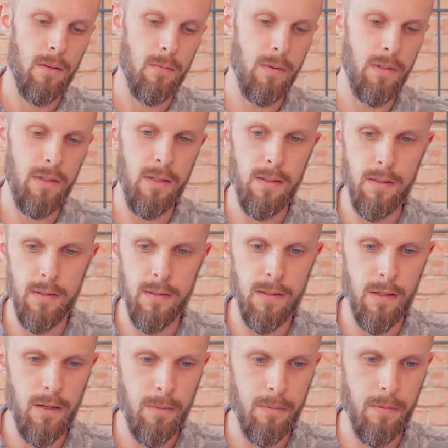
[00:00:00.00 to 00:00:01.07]
Really easy to
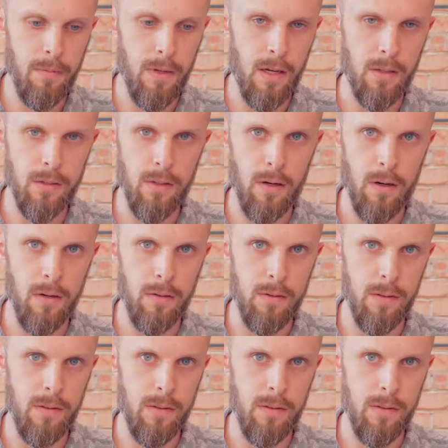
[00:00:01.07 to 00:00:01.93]
set up the flashcards.